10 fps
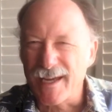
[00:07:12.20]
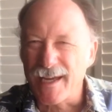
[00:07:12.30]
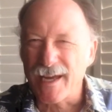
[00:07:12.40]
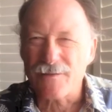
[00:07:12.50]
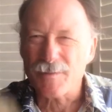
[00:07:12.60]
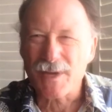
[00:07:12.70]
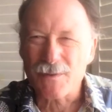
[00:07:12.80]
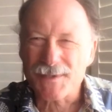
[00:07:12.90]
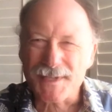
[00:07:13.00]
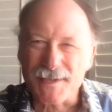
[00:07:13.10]
Everybody
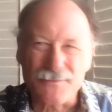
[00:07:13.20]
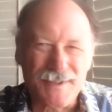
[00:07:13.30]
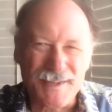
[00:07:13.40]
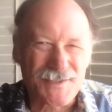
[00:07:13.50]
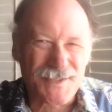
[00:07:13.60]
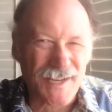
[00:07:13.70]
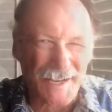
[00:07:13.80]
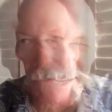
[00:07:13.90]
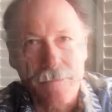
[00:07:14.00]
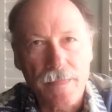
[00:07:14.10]
wants to get rid of the
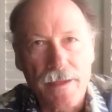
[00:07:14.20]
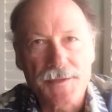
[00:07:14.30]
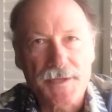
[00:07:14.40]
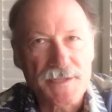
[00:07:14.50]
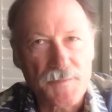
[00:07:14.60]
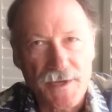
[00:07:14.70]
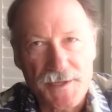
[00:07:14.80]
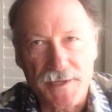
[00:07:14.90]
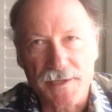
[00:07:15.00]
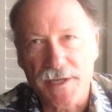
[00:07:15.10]
junk. Since
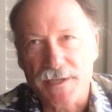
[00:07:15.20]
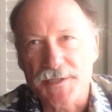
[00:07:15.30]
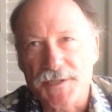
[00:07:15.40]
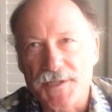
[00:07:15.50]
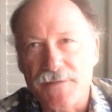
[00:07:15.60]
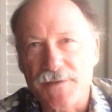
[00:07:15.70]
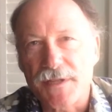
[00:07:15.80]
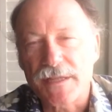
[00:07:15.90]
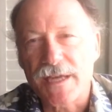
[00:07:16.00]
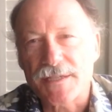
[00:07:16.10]
President Nixon severed
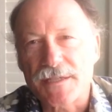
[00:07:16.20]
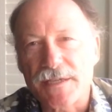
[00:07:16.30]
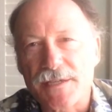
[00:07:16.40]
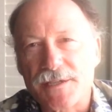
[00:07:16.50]
the last link